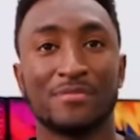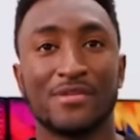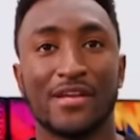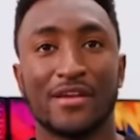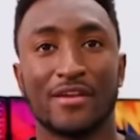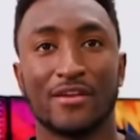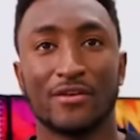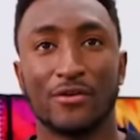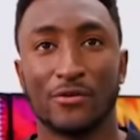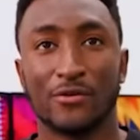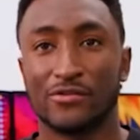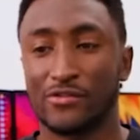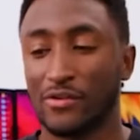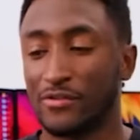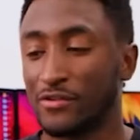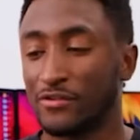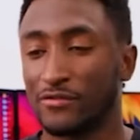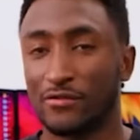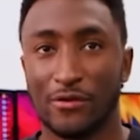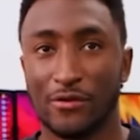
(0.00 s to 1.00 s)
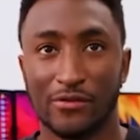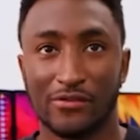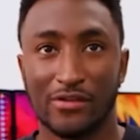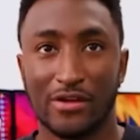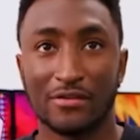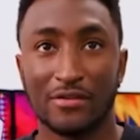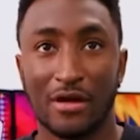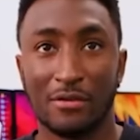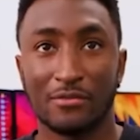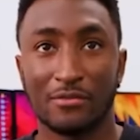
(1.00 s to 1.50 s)
And uh, I, I,
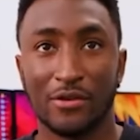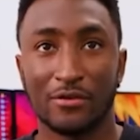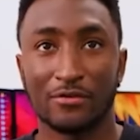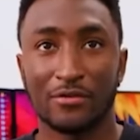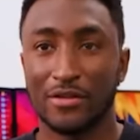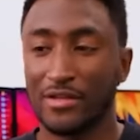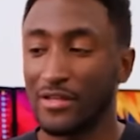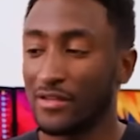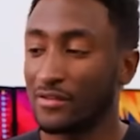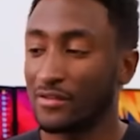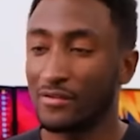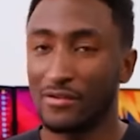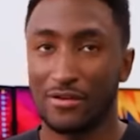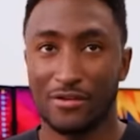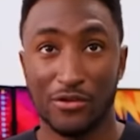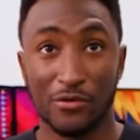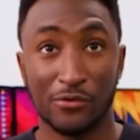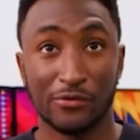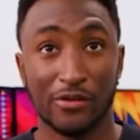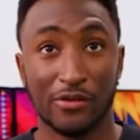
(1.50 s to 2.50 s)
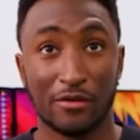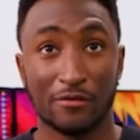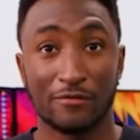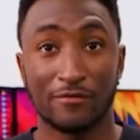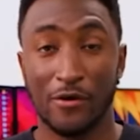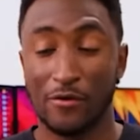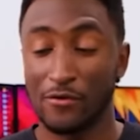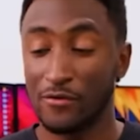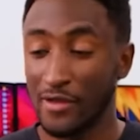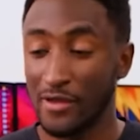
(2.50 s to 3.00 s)
followed his advice
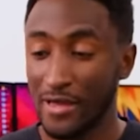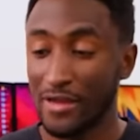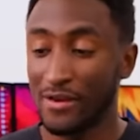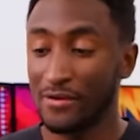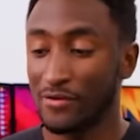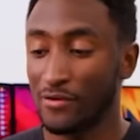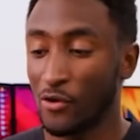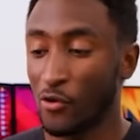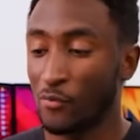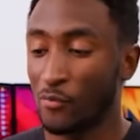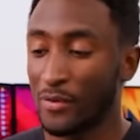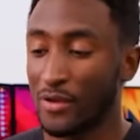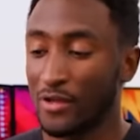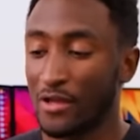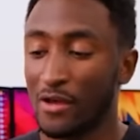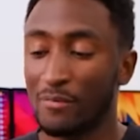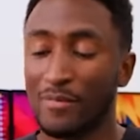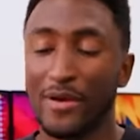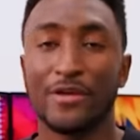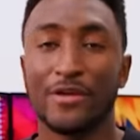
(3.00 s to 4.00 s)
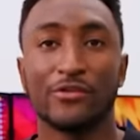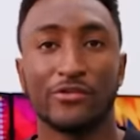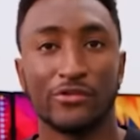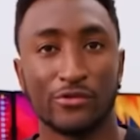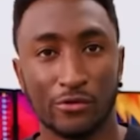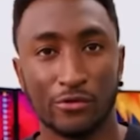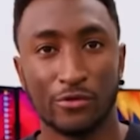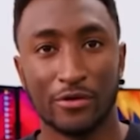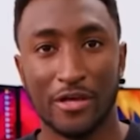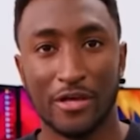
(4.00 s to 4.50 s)
and downloaded Google
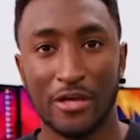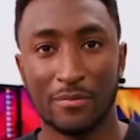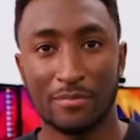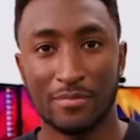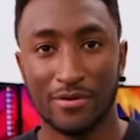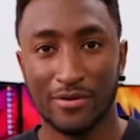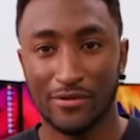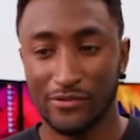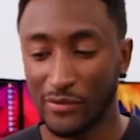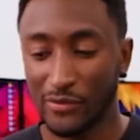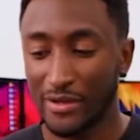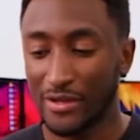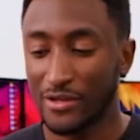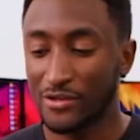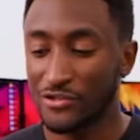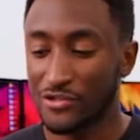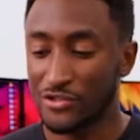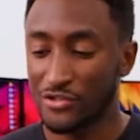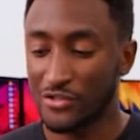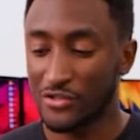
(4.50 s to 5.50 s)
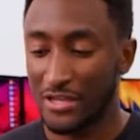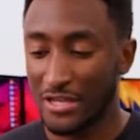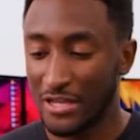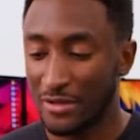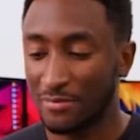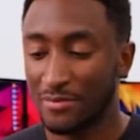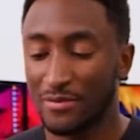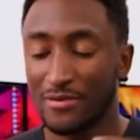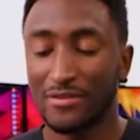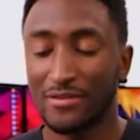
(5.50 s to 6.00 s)
Keep for note taking for my
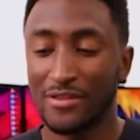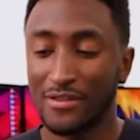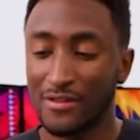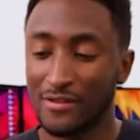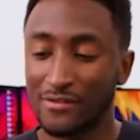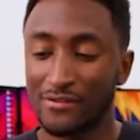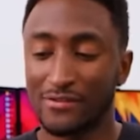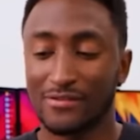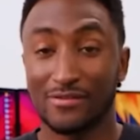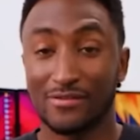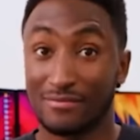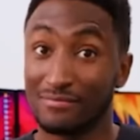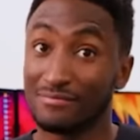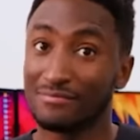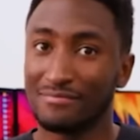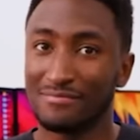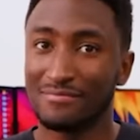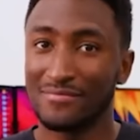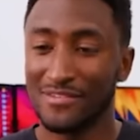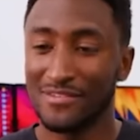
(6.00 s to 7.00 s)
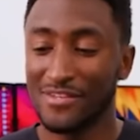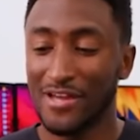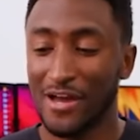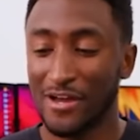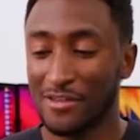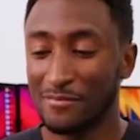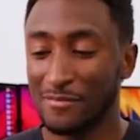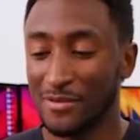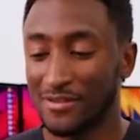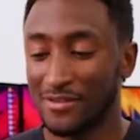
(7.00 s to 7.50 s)
own video production process.
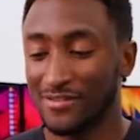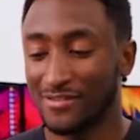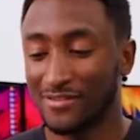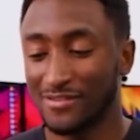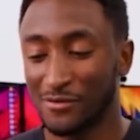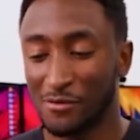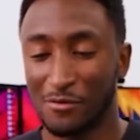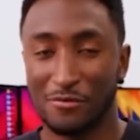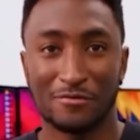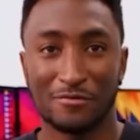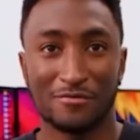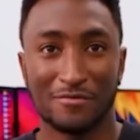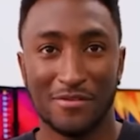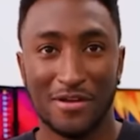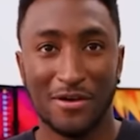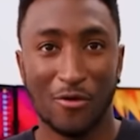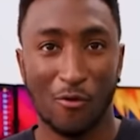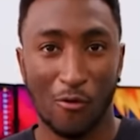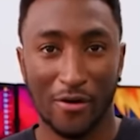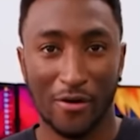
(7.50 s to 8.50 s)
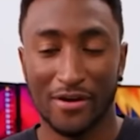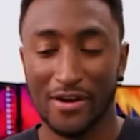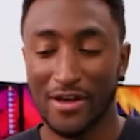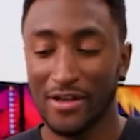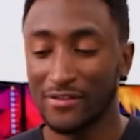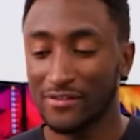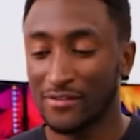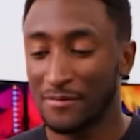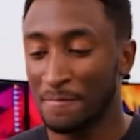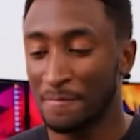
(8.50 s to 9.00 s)
So it actually
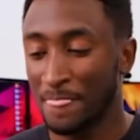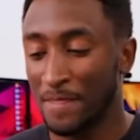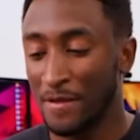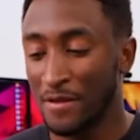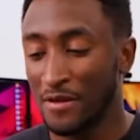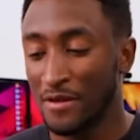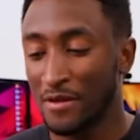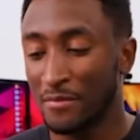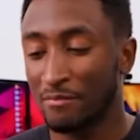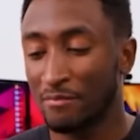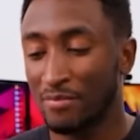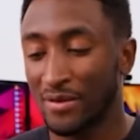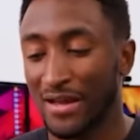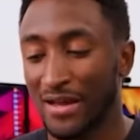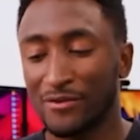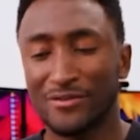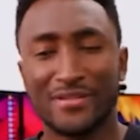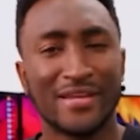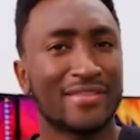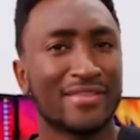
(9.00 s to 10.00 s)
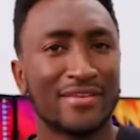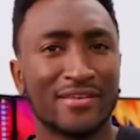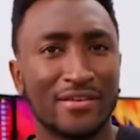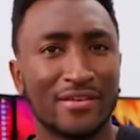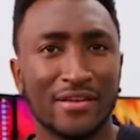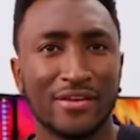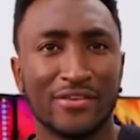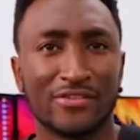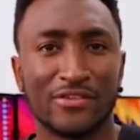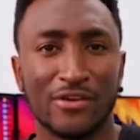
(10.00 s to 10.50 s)
affected the way that I
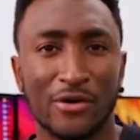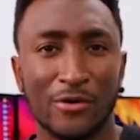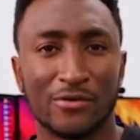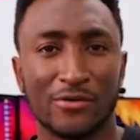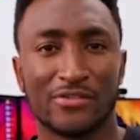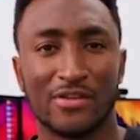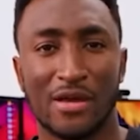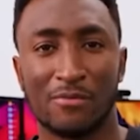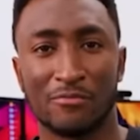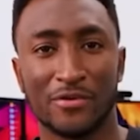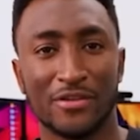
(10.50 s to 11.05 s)
uh, make my own